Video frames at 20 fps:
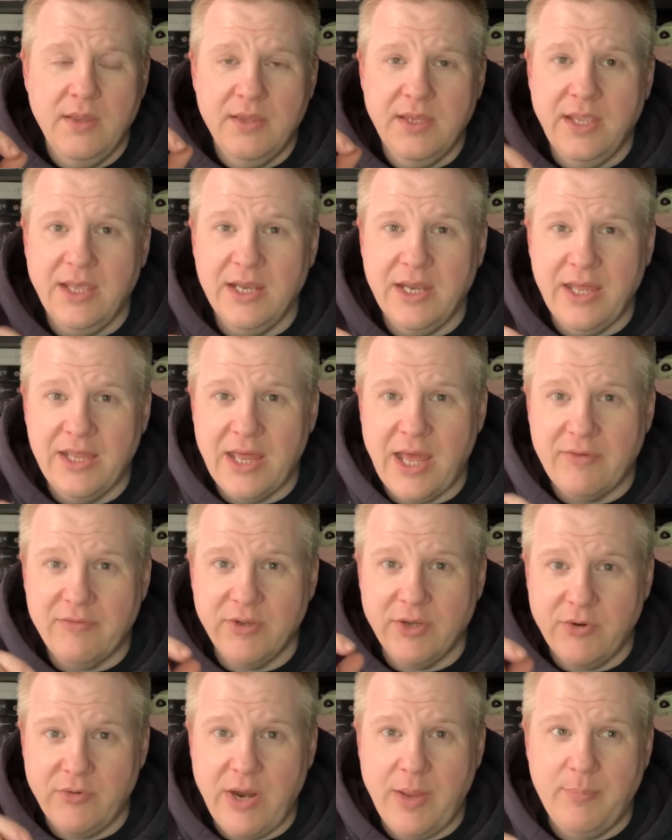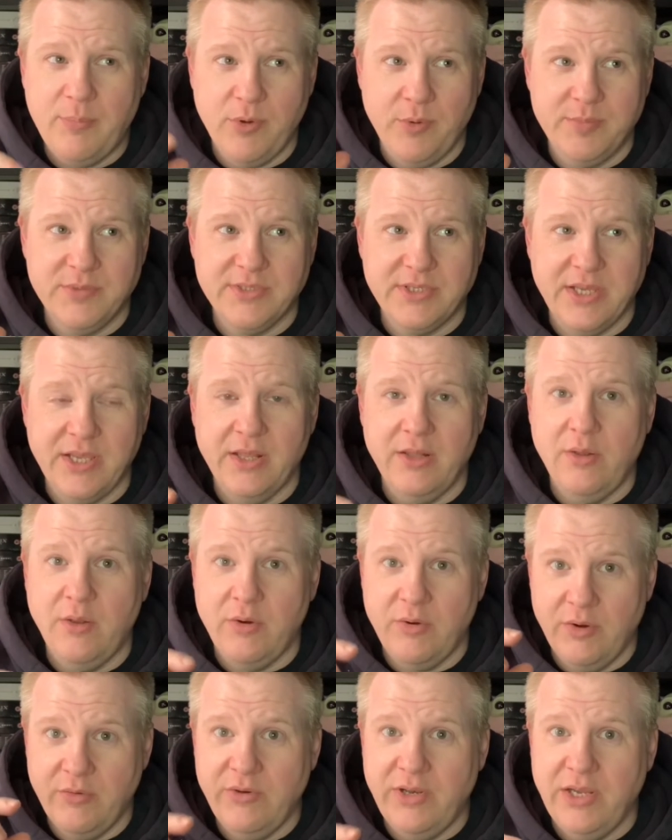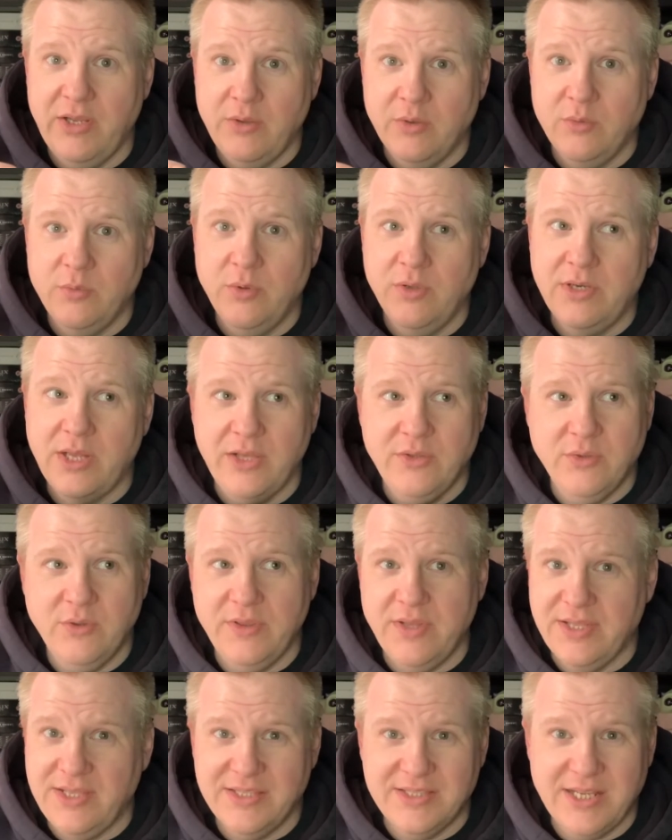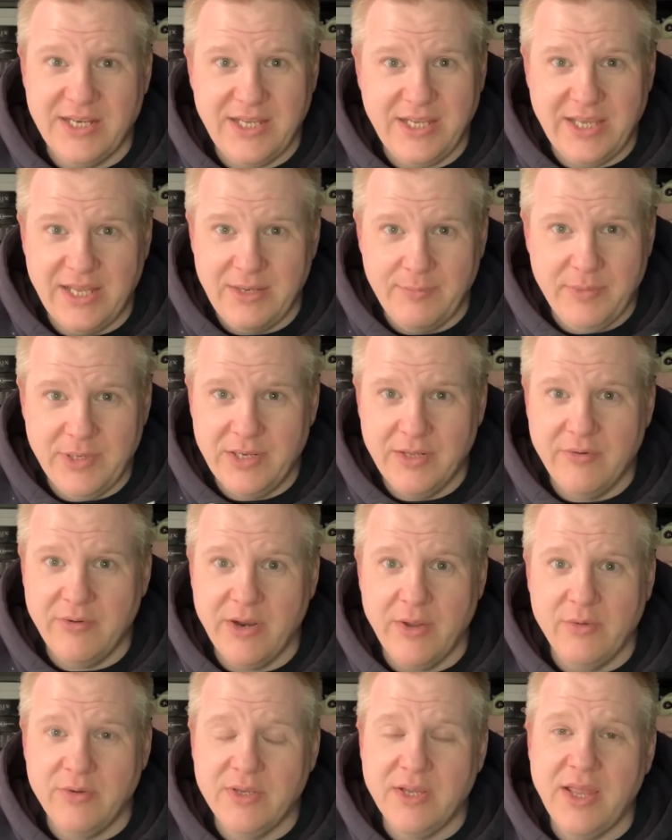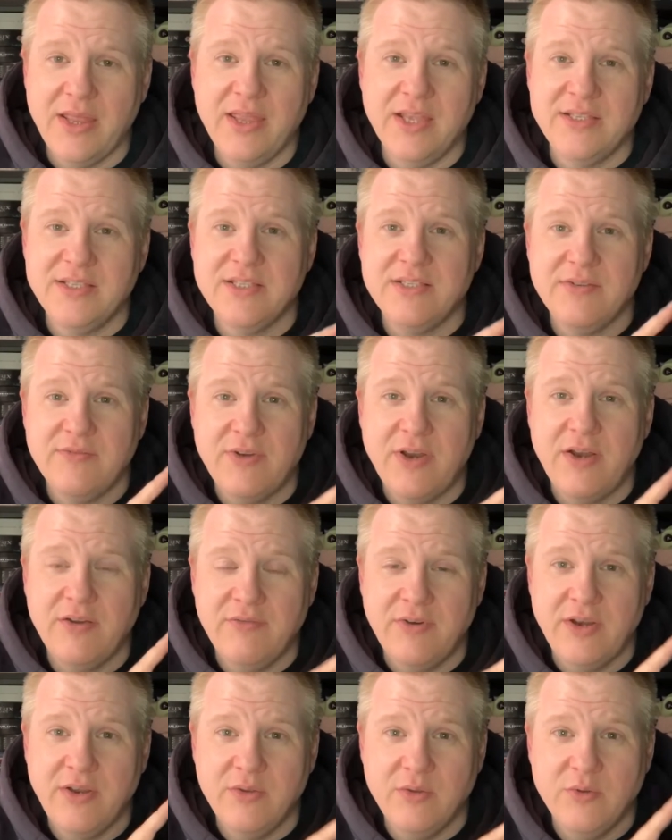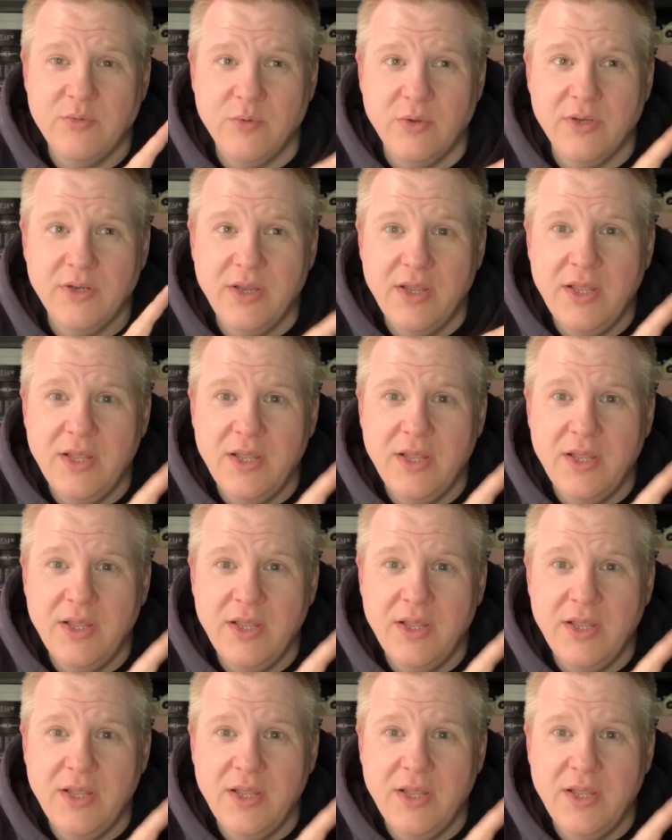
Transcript: they can either have a crap upscale or a really good one. I don't think there's any kind of middle ground, and this is a very, very good one.